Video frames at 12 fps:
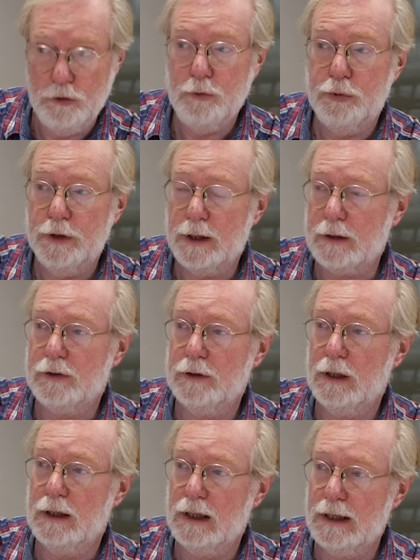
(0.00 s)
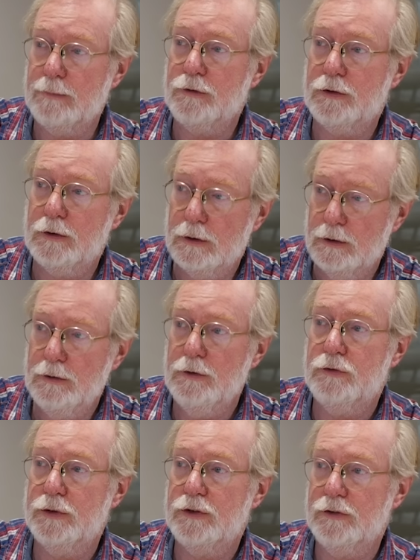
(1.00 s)
food production collapsed,
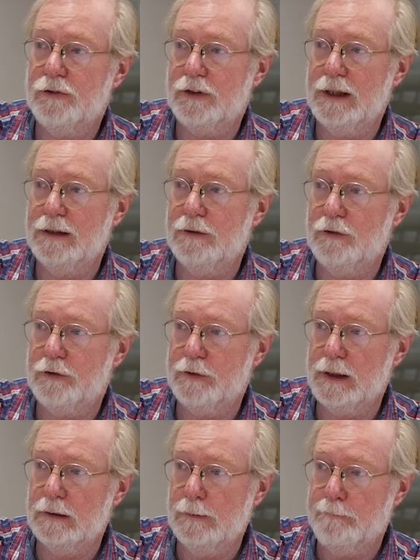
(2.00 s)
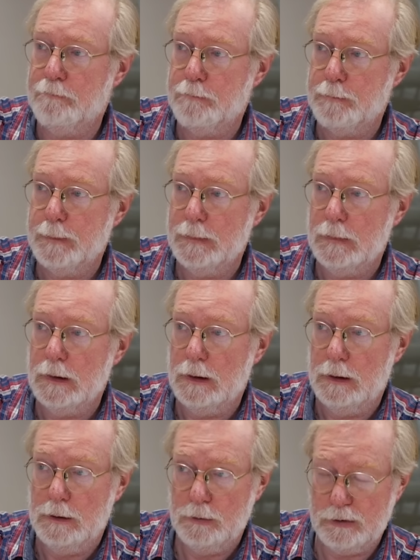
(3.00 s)
nutrition standards fell.
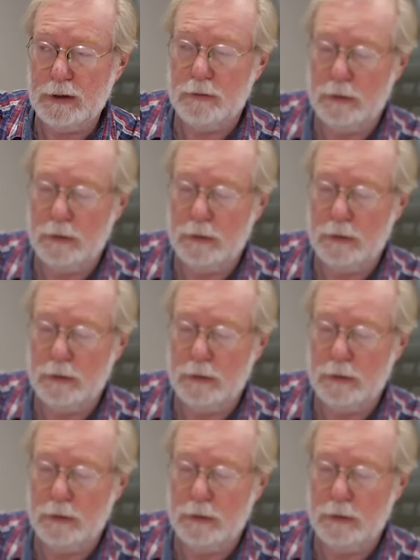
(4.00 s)
There